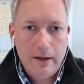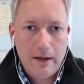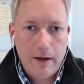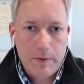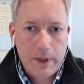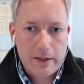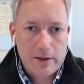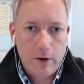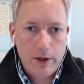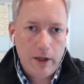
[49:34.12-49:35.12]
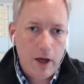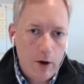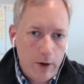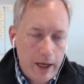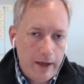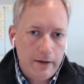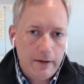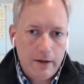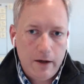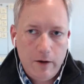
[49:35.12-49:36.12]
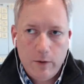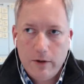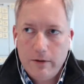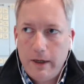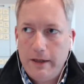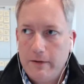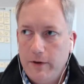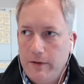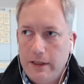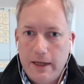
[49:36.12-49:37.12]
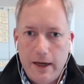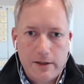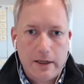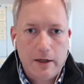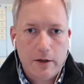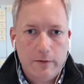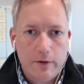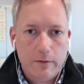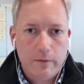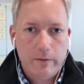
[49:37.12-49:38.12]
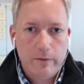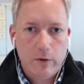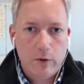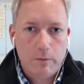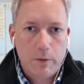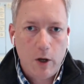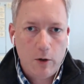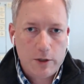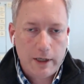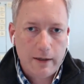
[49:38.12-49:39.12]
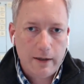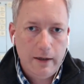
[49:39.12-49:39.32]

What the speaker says: piece. So on the low end, we're, I think, $15,000 a year for coaching.